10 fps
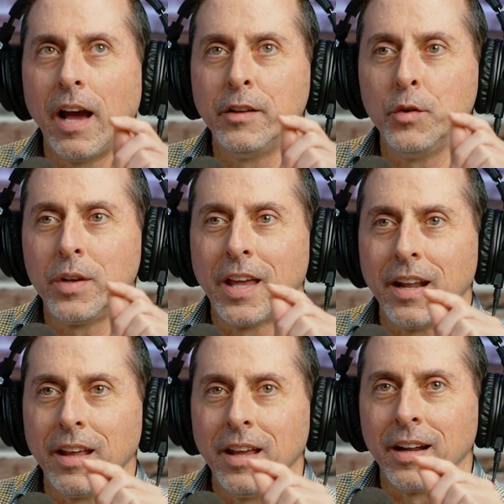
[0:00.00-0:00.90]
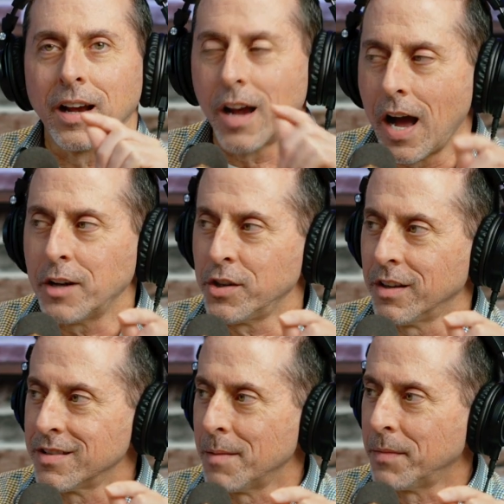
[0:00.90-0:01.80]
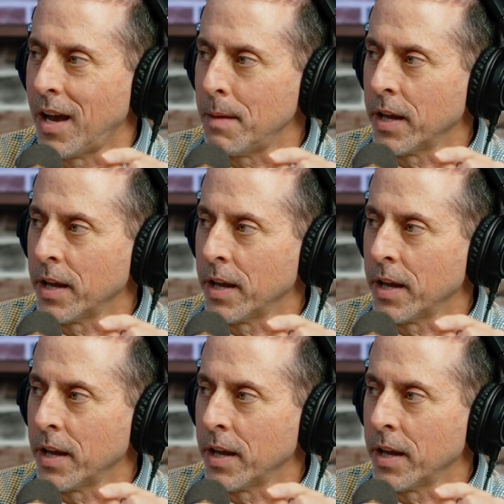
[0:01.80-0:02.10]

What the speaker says: do get it in a gotcha sometime.